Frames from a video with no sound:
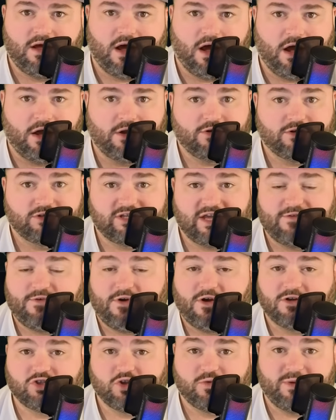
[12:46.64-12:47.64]
Unders have
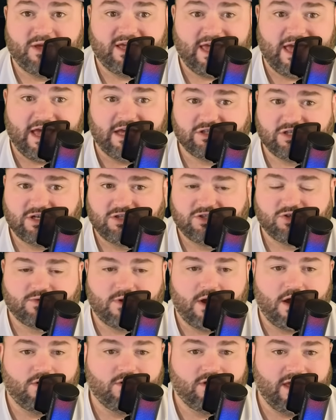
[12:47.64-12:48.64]
also been cashing in
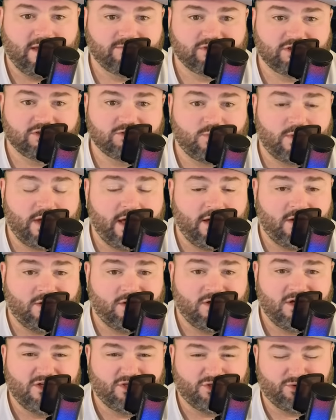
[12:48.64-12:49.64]
Toronto games as
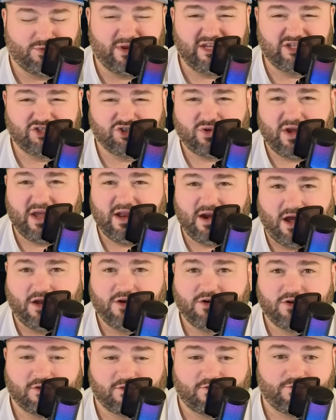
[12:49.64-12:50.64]
well. Three straight
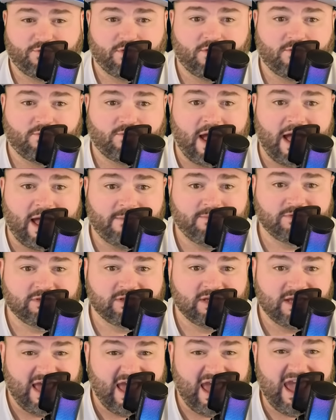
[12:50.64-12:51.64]
unders for the
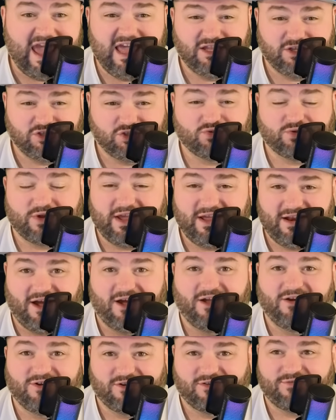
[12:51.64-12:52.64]
Raps, eight straight
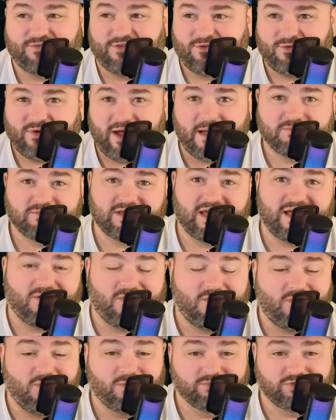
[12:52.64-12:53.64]
unders for the Raps at
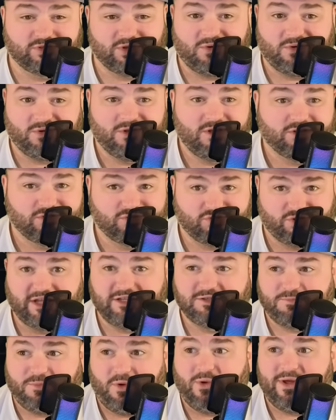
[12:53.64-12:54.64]
home. So
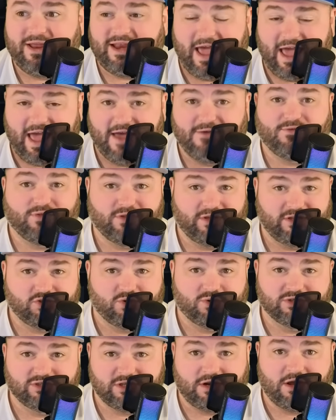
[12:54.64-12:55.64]
trends point heavily
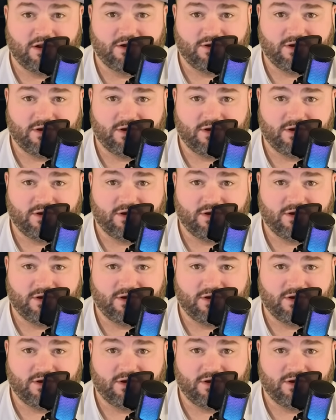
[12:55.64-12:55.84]
towards an under